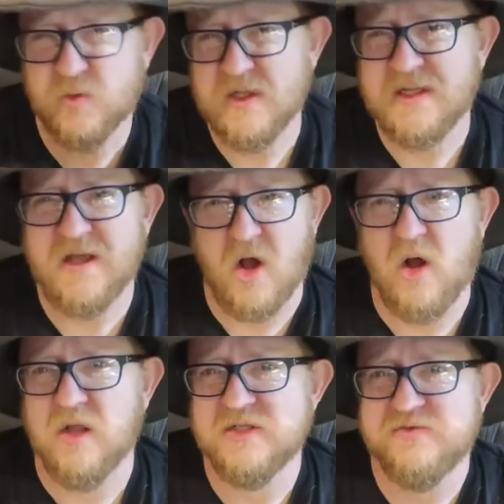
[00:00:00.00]
that's really
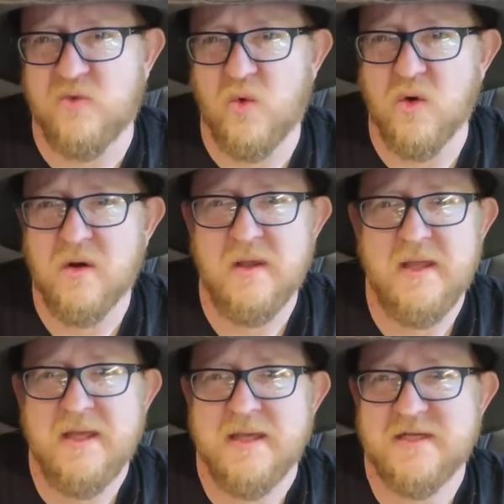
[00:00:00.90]
all it's for.
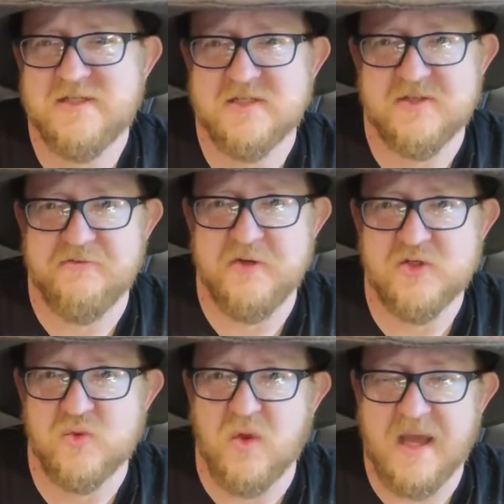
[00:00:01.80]
It's just a
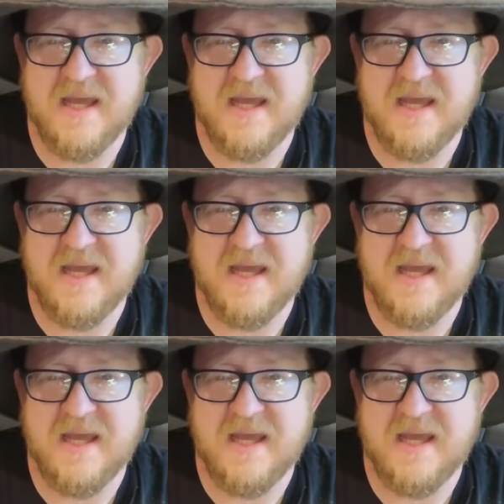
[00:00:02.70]
visual